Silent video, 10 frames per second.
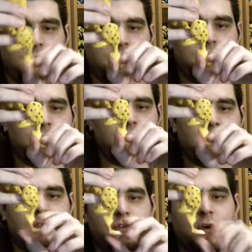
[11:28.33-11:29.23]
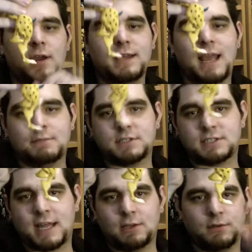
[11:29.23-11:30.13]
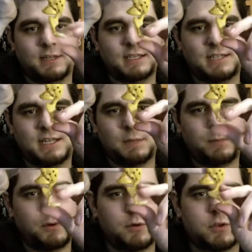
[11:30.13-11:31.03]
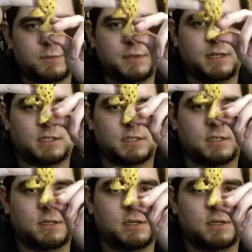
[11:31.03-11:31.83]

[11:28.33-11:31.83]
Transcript: You can do it. You can try and get him to stand on these little paws, but he doesn't.